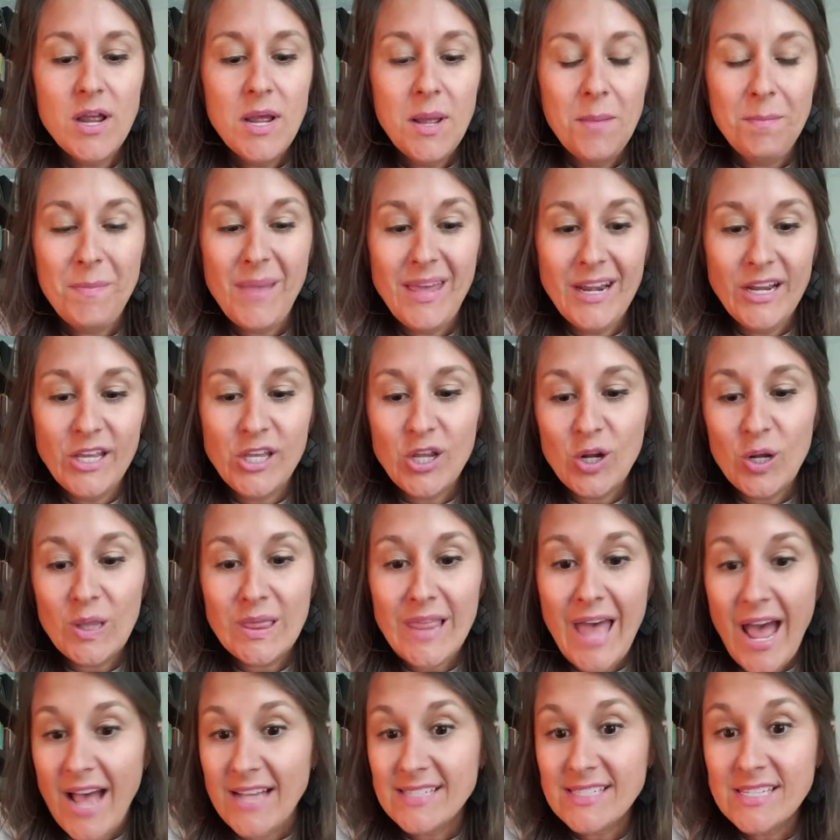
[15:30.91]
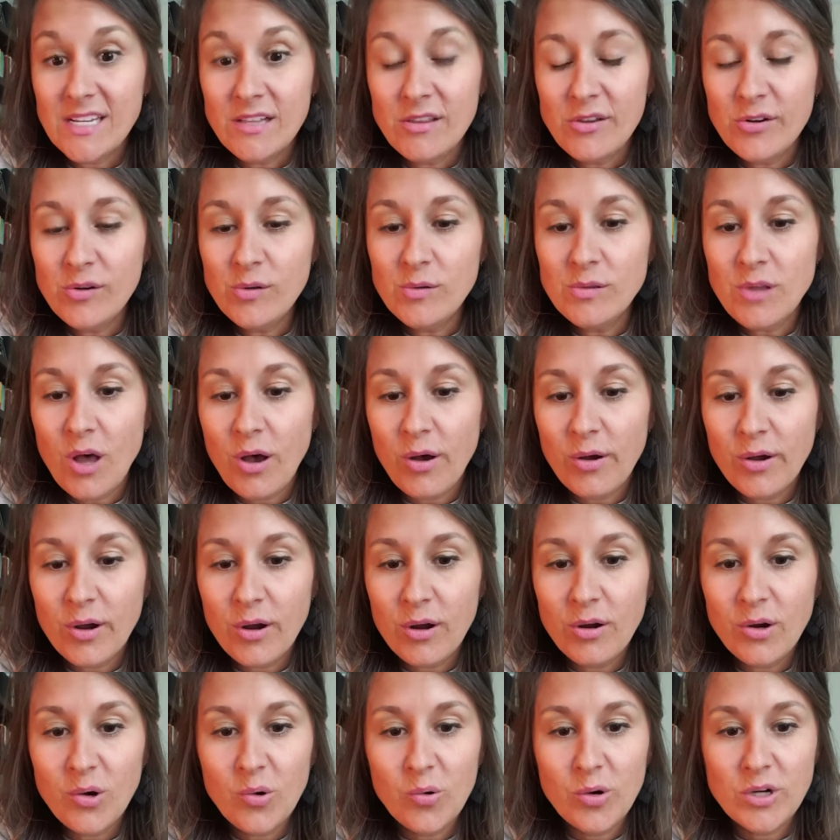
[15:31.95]
manicure last a little
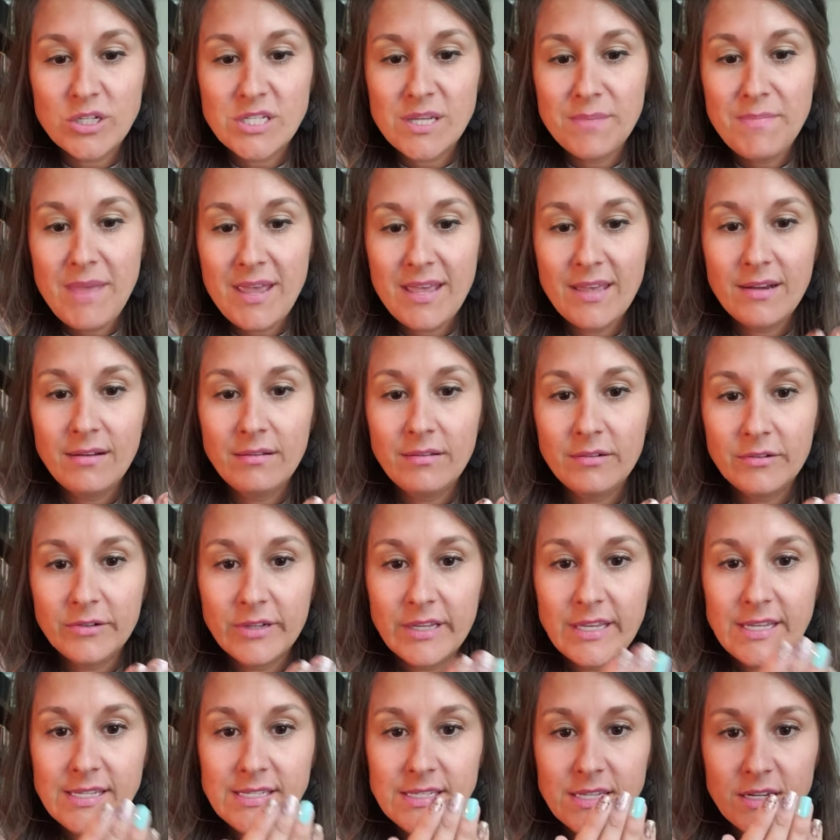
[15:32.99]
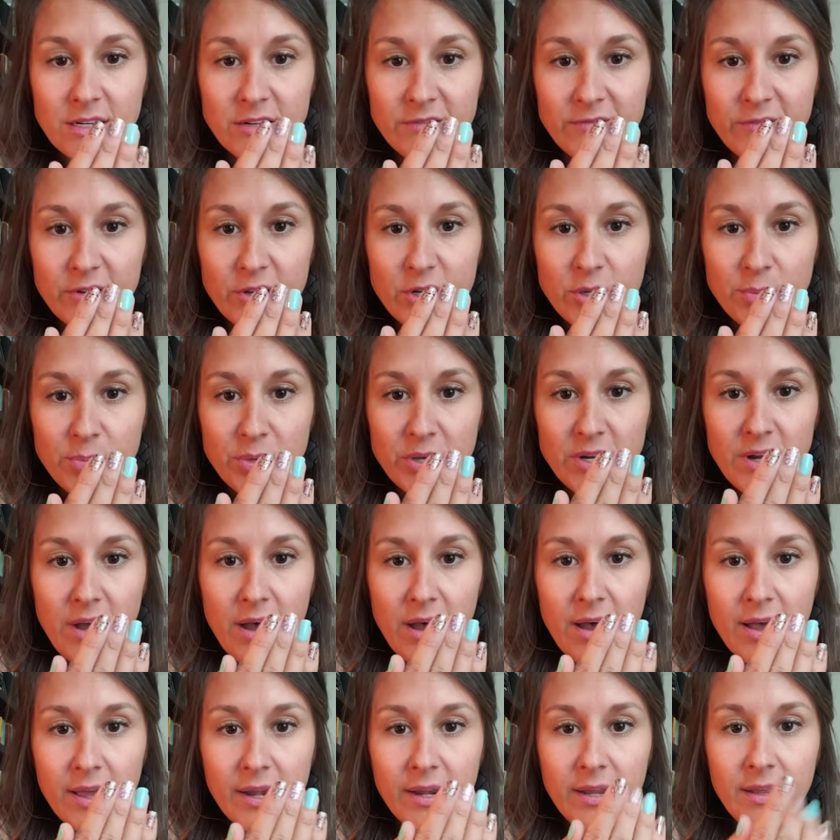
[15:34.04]
longer or to make it a little easier for you to put
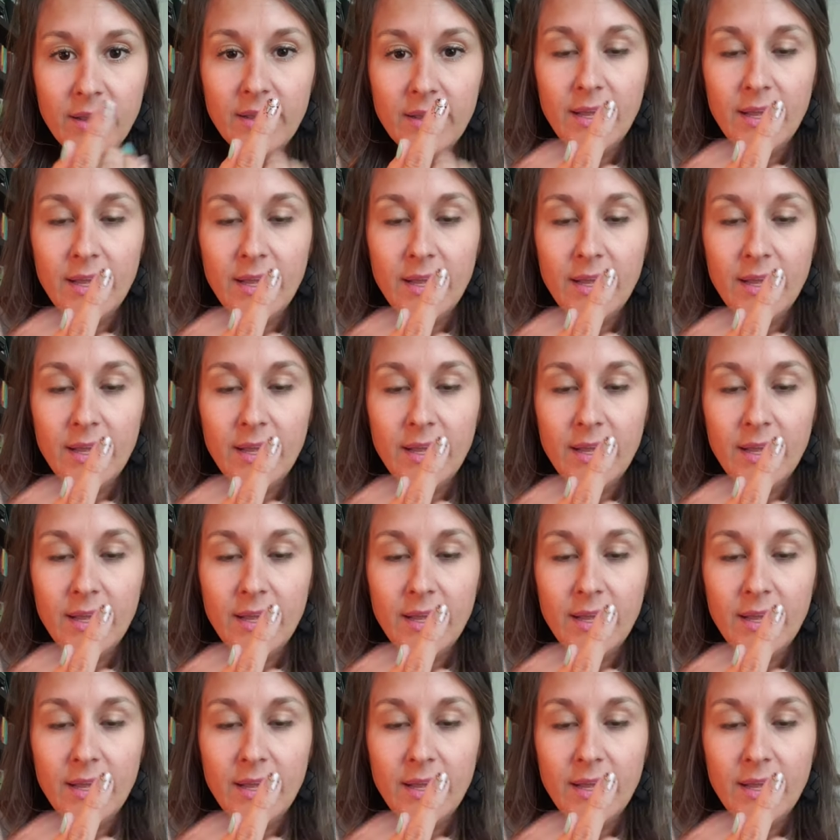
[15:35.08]
on.